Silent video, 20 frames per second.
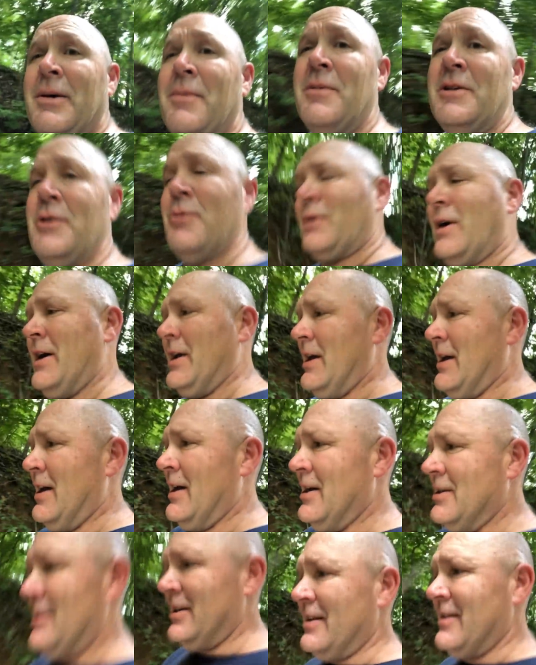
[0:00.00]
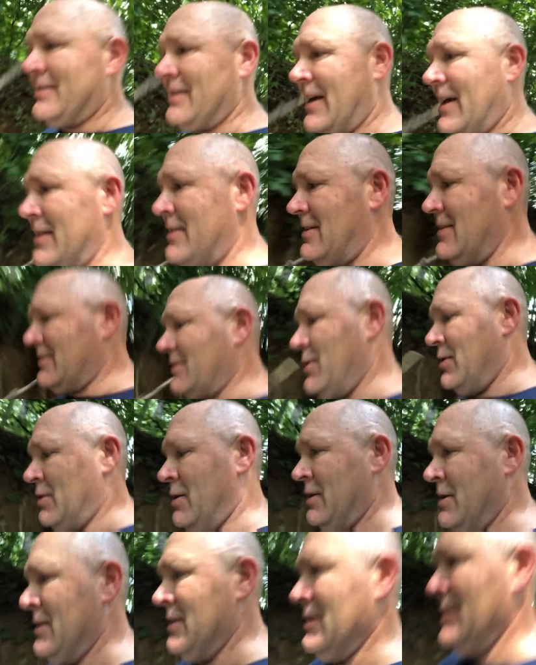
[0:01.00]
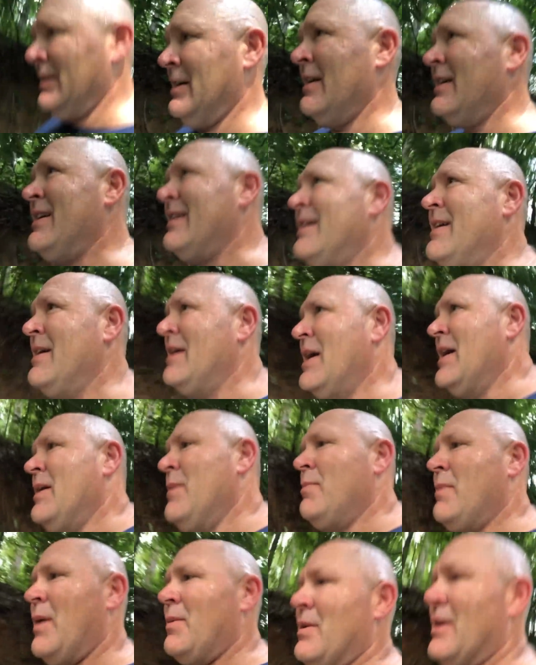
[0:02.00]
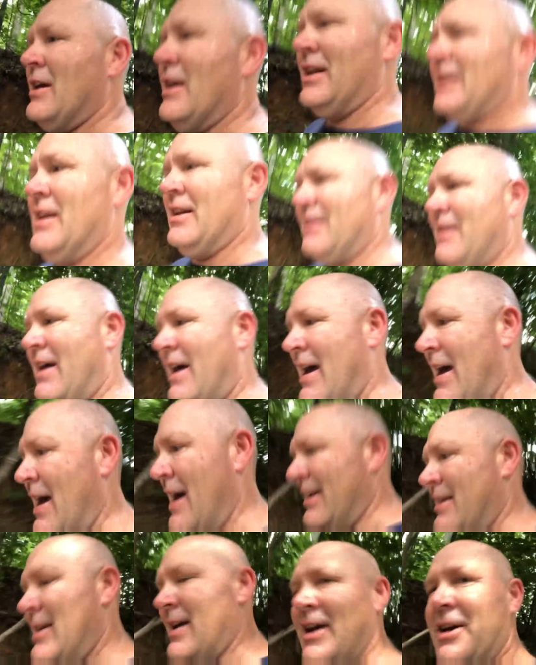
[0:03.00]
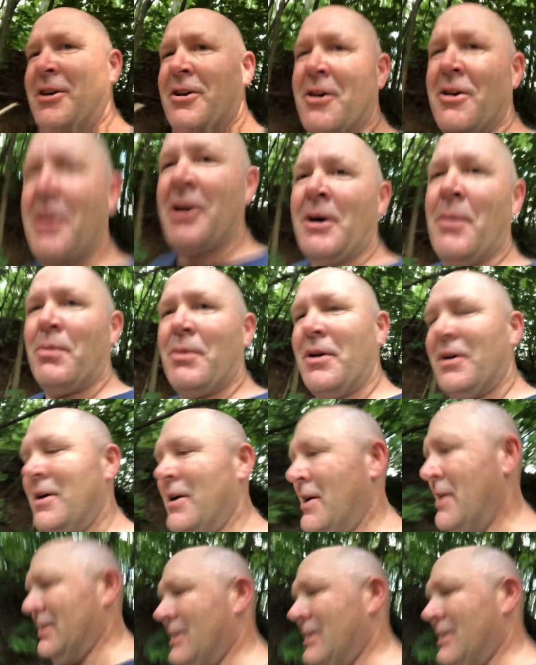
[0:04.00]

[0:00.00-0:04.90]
But anyway, she decided she's going to maybe get into that, take her a couple of